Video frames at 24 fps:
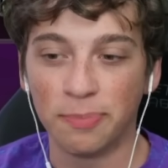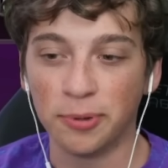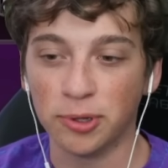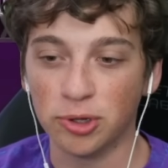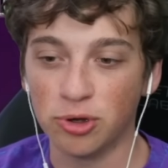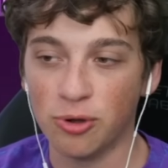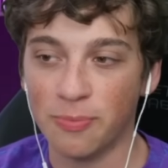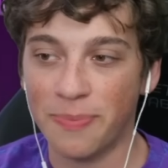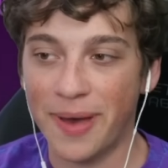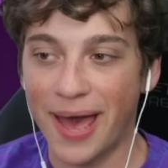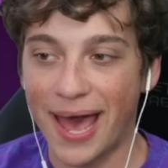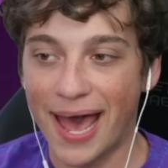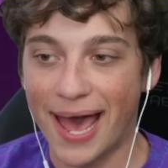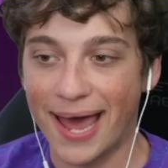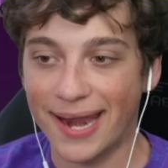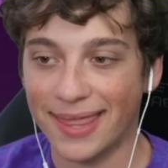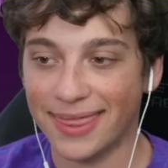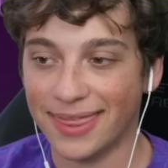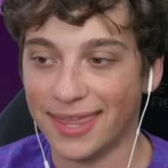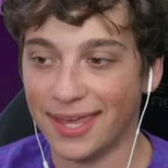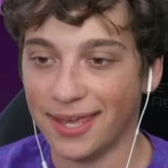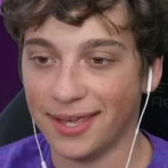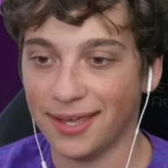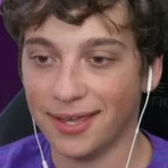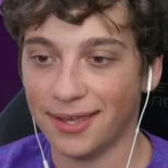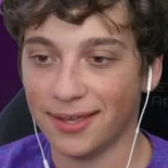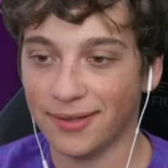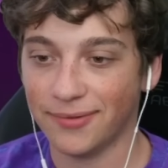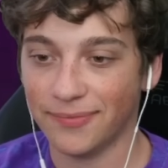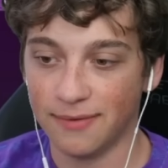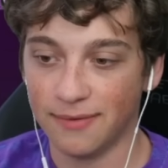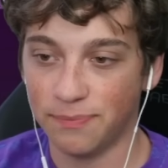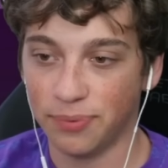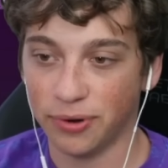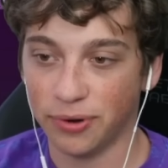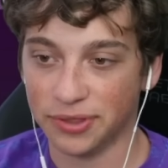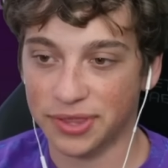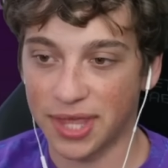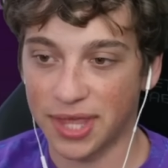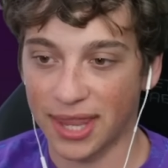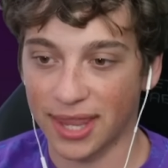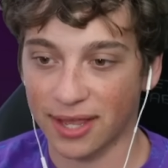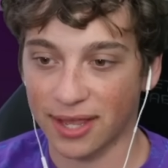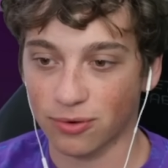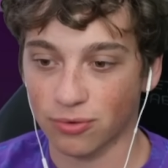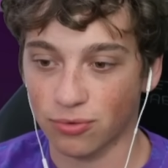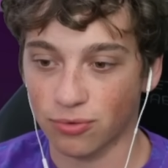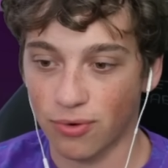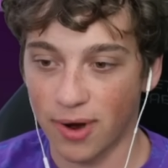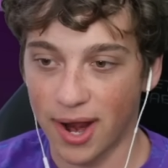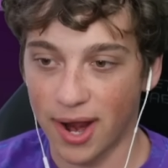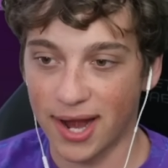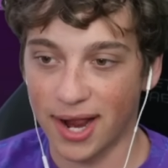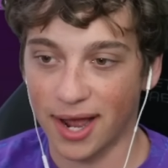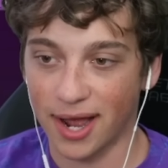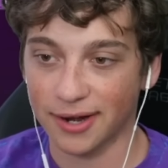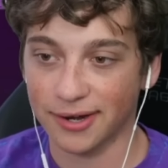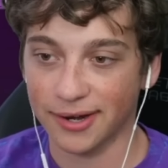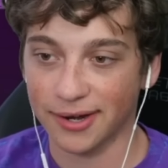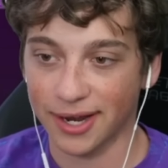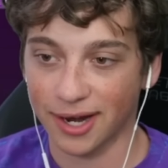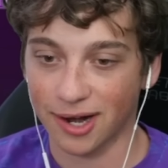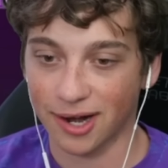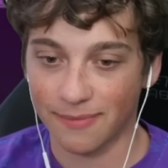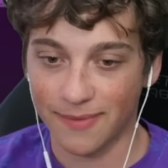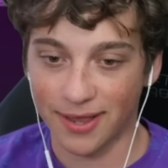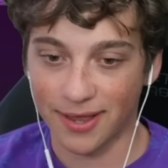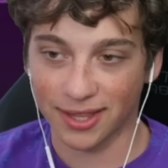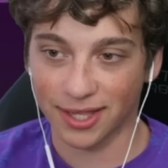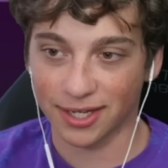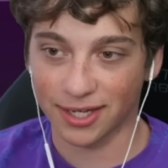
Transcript: blue pad thing and put that like right under here and make